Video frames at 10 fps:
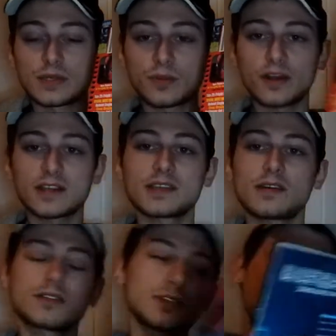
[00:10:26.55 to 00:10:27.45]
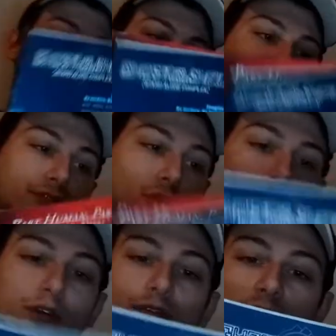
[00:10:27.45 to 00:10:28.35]
Predator, the 2004
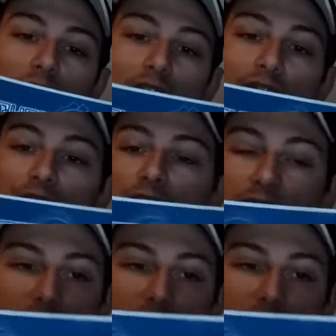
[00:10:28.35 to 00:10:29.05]
movie, and this is